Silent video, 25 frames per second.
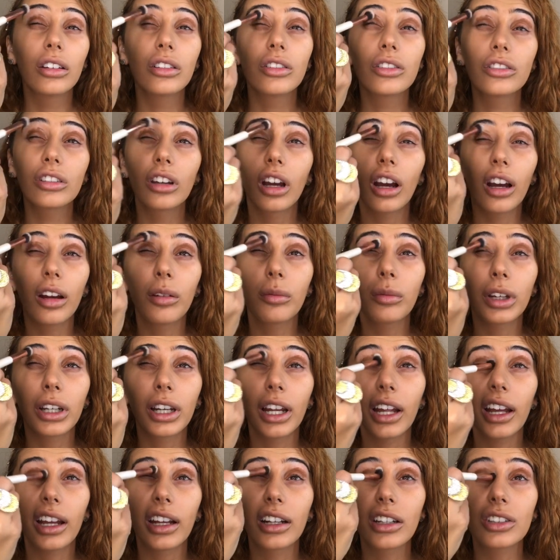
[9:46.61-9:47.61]
so i'm
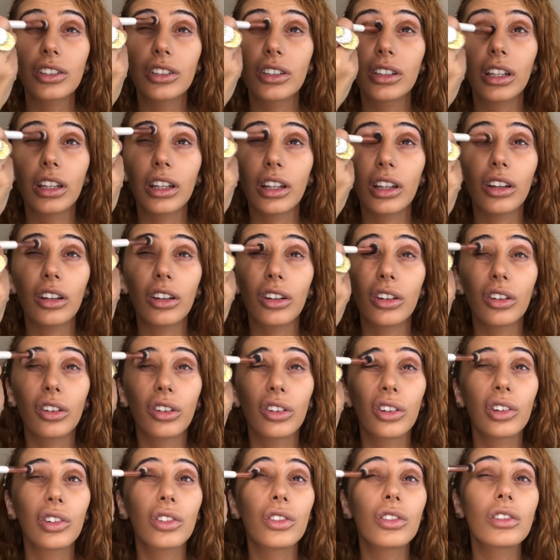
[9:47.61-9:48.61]
gonna actually
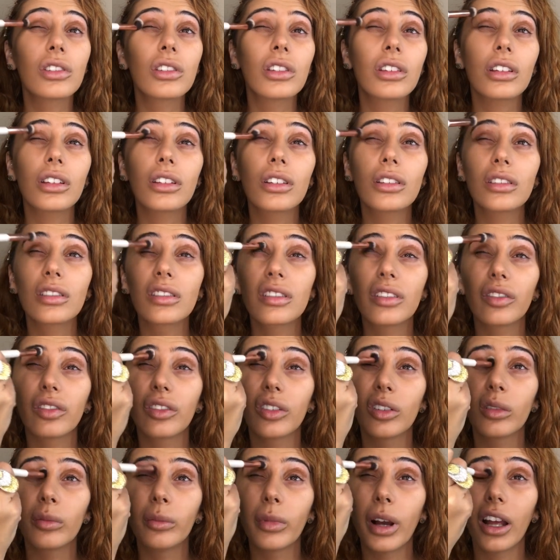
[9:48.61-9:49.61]
use this
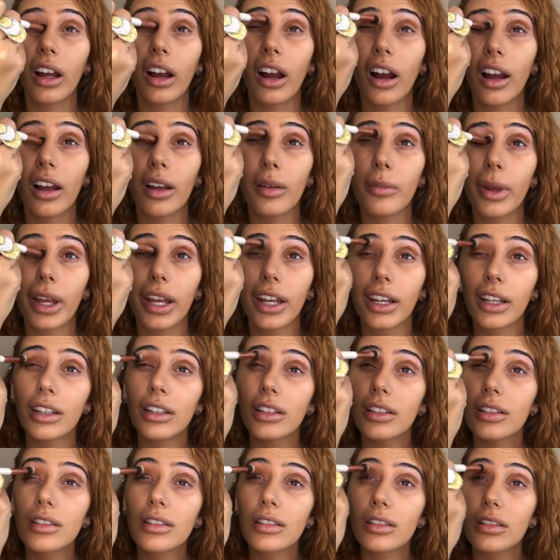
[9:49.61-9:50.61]
for my eye
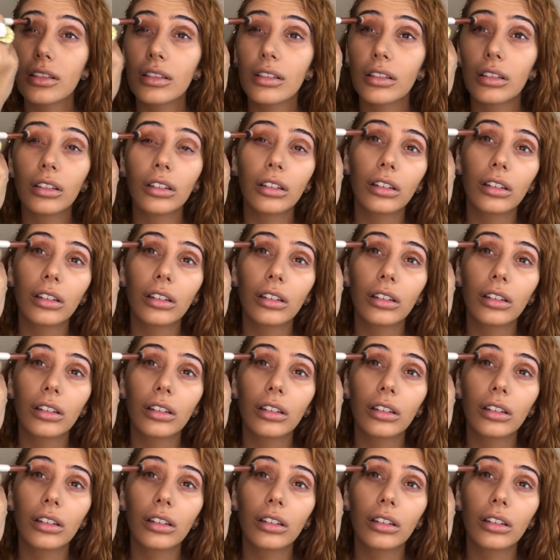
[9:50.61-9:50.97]
base